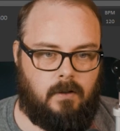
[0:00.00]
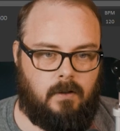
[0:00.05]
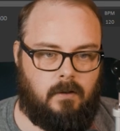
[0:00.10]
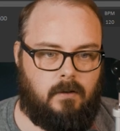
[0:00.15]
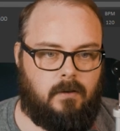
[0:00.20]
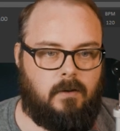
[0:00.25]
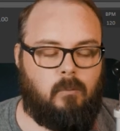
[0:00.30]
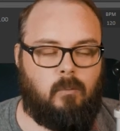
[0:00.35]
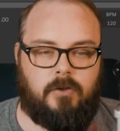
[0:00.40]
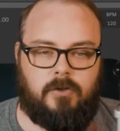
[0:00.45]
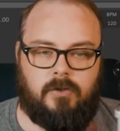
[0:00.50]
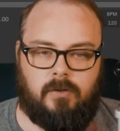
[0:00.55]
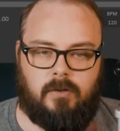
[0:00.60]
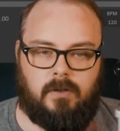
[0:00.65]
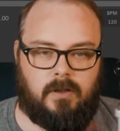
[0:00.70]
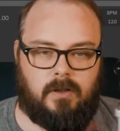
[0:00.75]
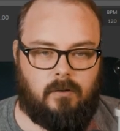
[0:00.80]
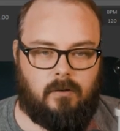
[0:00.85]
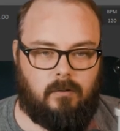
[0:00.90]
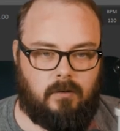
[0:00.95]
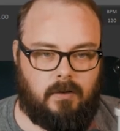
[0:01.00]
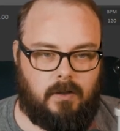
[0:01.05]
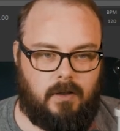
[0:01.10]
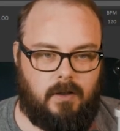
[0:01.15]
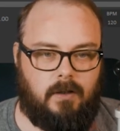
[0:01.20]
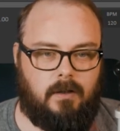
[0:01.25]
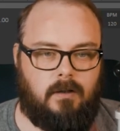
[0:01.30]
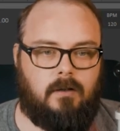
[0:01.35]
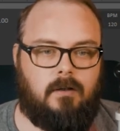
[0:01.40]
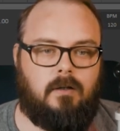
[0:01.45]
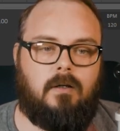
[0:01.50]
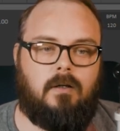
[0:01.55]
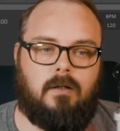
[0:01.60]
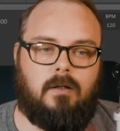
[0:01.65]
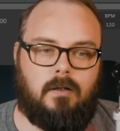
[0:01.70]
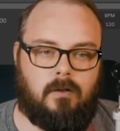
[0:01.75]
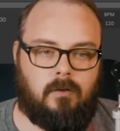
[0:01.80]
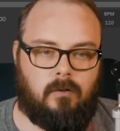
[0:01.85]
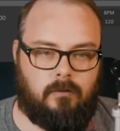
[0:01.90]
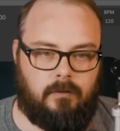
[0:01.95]
Then once you click OK,
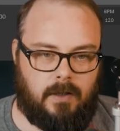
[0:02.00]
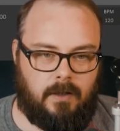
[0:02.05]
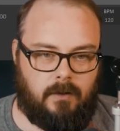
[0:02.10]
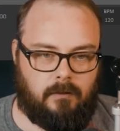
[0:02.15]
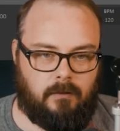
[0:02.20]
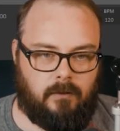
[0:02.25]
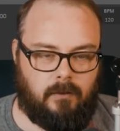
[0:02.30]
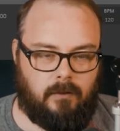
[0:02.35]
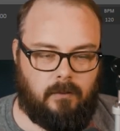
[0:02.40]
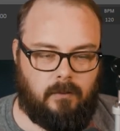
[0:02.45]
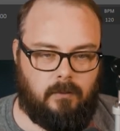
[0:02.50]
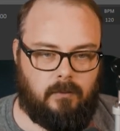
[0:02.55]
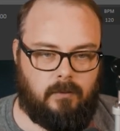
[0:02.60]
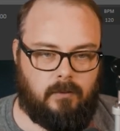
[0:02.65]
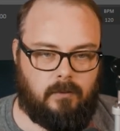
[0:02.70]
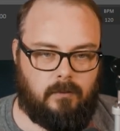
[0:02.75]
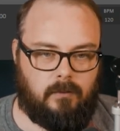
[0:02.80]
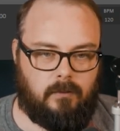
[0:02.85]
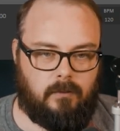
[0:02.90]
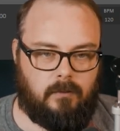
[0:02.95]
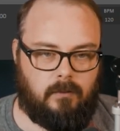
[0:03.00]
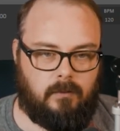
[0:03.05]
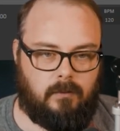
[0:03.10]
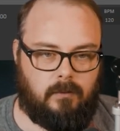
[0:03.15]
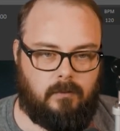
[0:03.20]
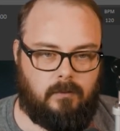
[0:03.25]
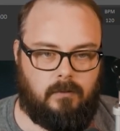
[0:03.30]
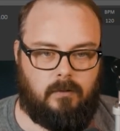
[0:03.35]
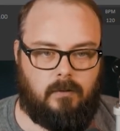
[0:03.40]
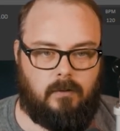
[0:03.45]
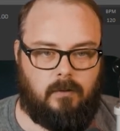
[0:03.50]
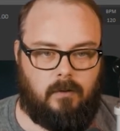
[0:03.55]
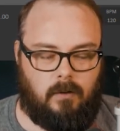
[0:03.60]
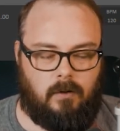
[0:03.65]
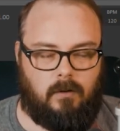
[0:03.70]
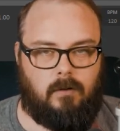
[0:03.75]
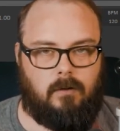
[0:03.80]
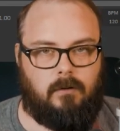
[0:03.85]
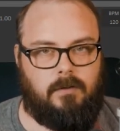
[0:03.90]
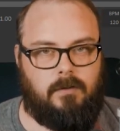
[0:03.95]
it'll download
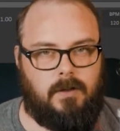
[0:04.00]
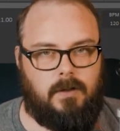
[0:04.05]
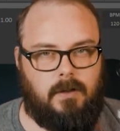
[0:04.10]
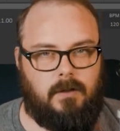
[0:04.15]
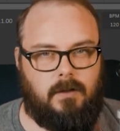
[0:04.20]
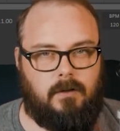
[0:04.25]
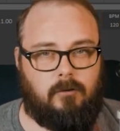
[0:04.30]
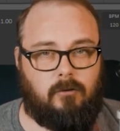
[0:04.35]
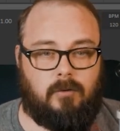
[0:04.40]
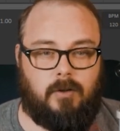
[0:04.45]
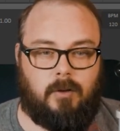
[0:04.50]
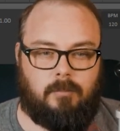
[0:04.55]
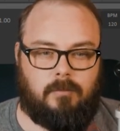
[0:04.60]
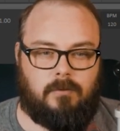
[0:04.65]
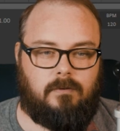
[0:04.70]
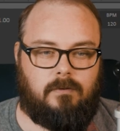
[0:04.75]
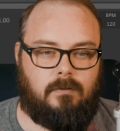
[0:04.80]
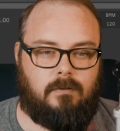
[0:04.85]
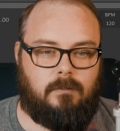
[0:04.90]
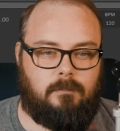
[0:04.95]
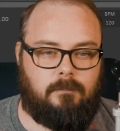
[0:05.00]
all the scripts.